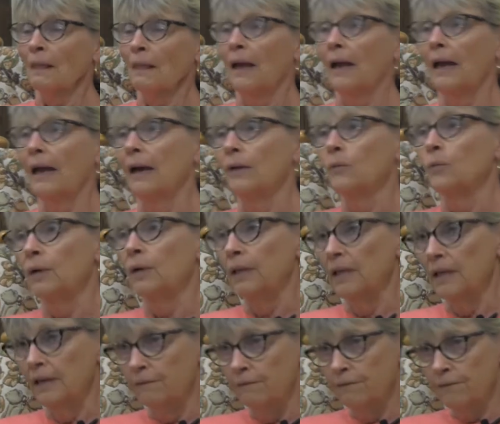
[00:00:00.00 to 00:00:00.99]
And we
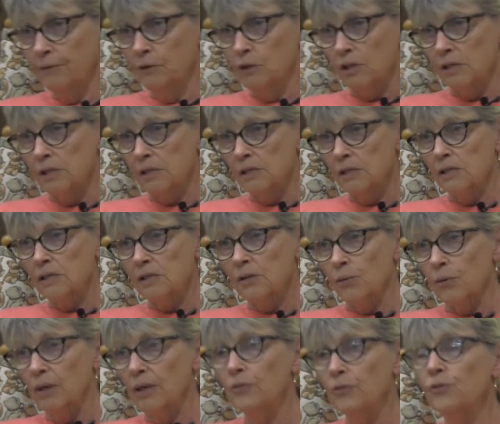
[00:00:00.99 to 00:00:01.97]
live just
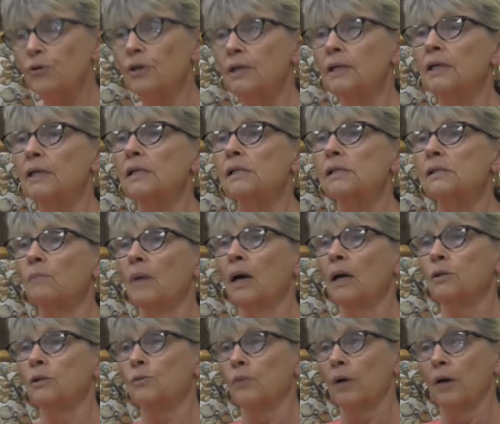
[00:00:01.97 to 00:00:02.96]
3 3/10
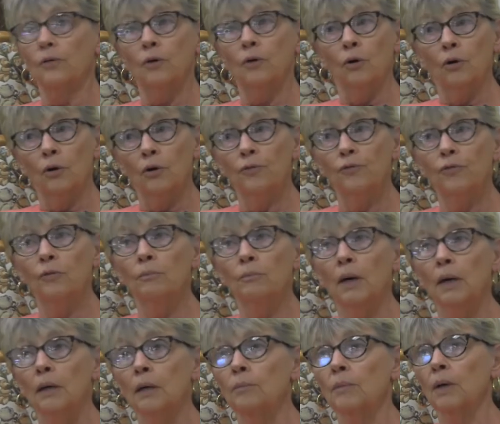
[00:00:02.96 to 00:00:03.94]
miles around the corner from
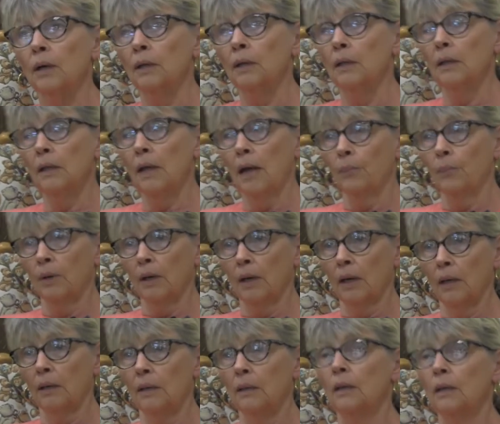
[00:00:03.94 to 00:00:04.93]
Buncom on Little
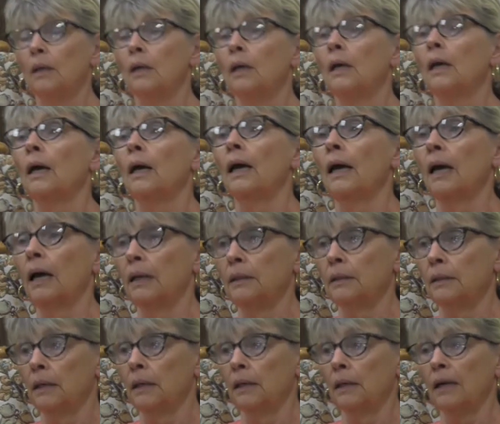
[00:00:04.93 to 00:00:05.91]
Applegate,
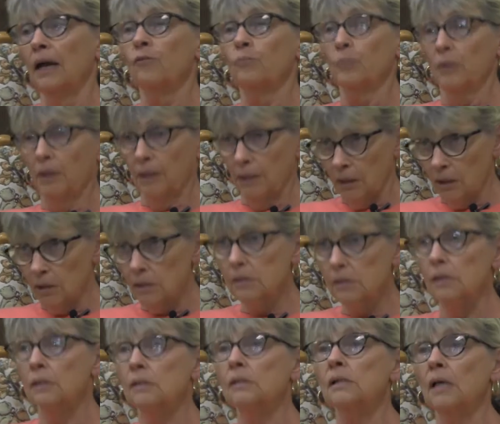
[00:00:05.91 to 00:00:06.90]
and have been there
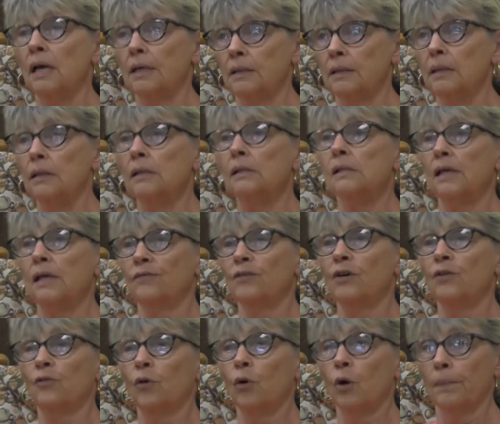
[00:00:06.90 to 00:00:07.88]
since
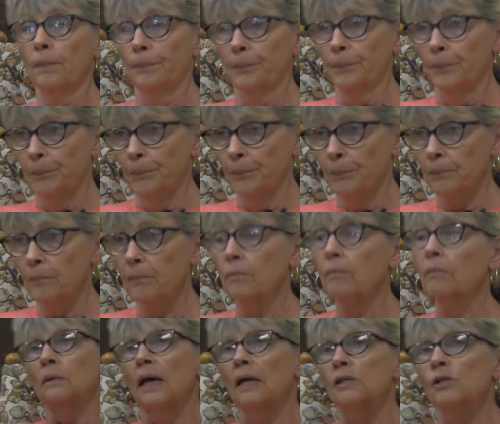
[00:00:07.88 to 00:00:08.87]
1974.
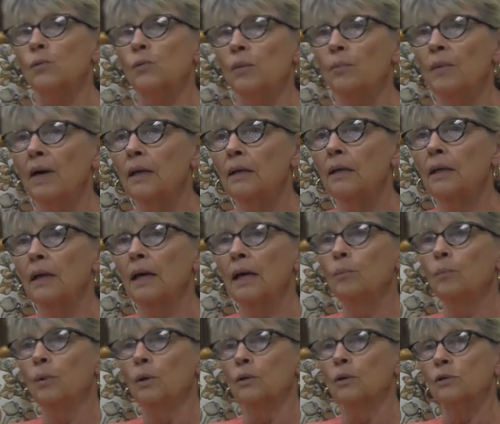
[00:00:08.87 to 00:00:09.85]
As we met
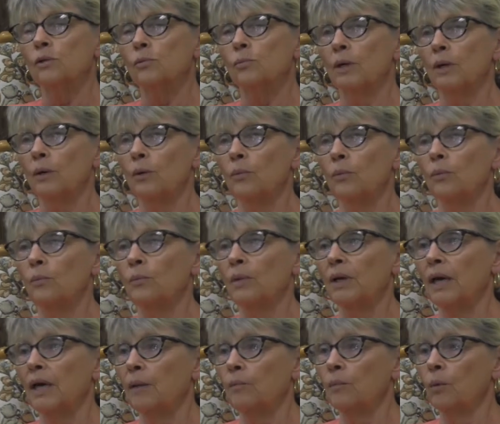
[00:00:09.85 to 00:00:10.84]
neighbors, we
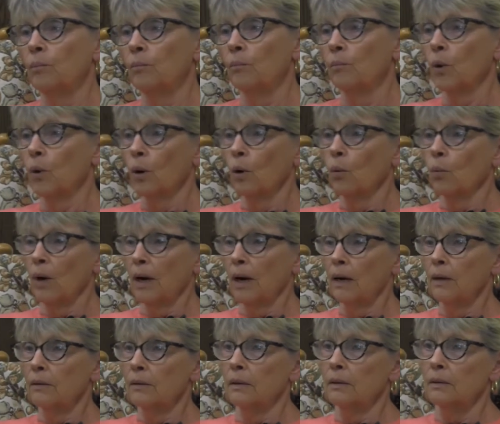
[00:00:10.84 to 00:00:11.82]
became more
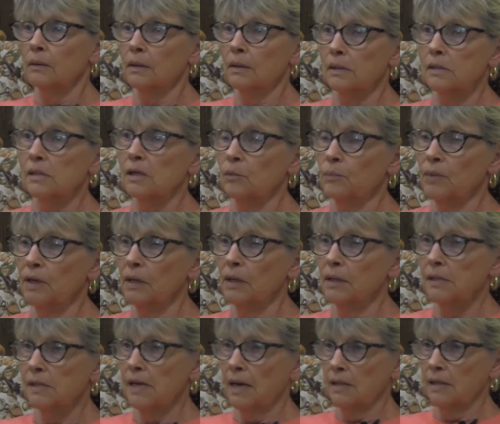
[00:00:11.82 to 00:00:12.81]
aware that these little
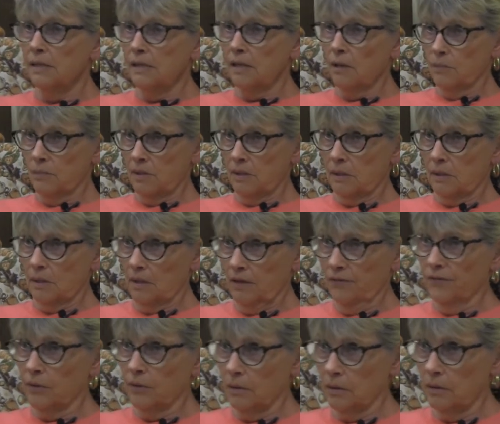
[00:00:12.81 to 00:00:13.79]
buildings had some
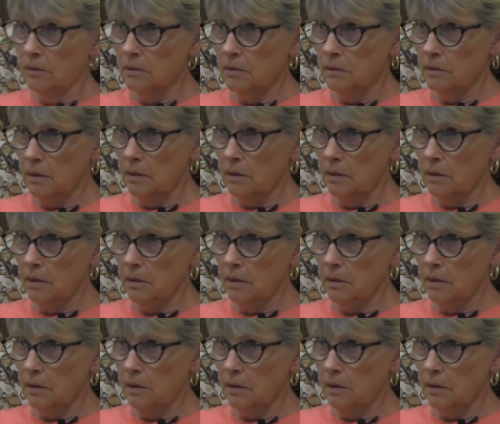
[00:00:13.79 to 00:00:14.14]
significance,